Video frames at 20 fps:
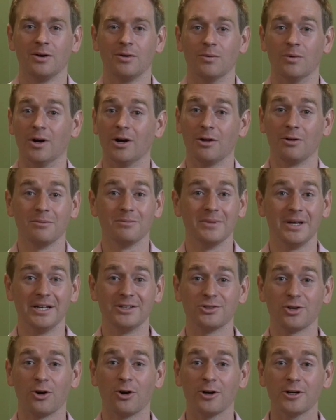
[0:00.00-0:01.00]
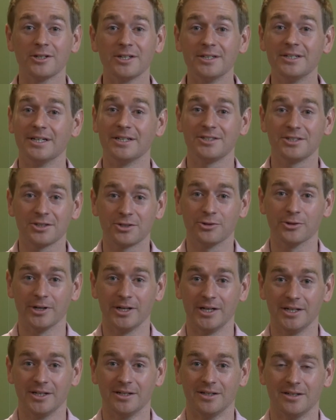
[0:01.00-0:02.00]
Well, it's hard to
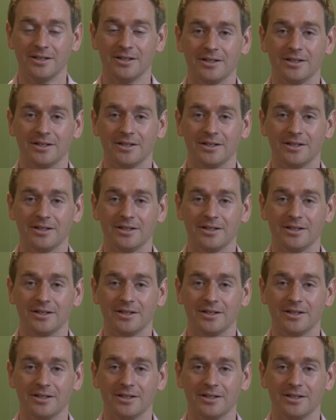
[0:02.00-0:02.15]
disagree.